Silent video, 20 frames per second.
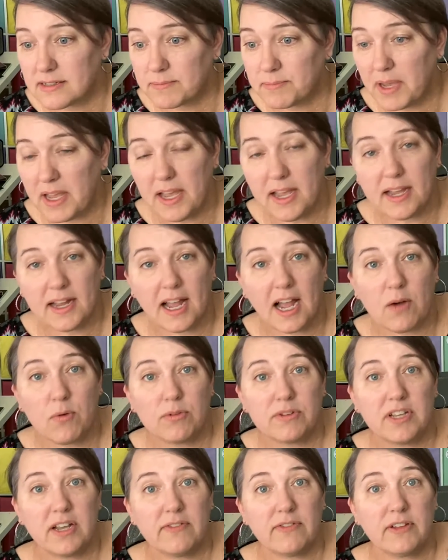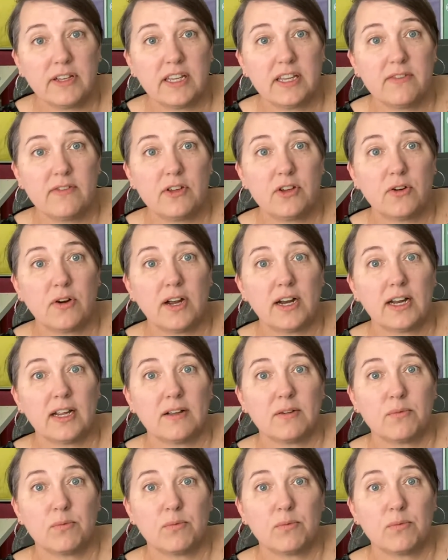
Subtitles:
Peg, I will definitely give you credit.